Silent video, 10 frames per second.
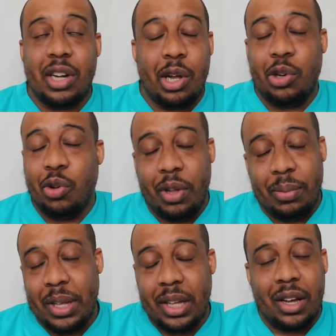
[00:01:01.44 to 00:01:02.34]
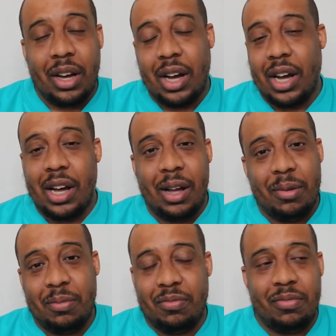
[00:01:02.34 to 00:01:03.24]
gonna annoy me,
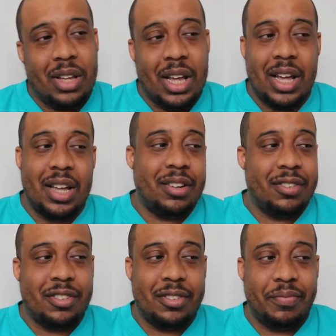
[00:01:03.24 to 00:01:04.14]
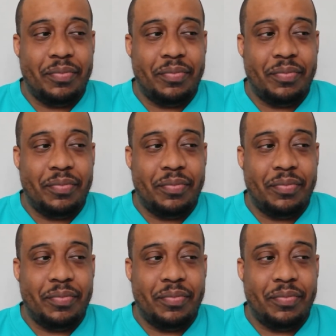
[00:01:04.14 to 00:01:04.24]
and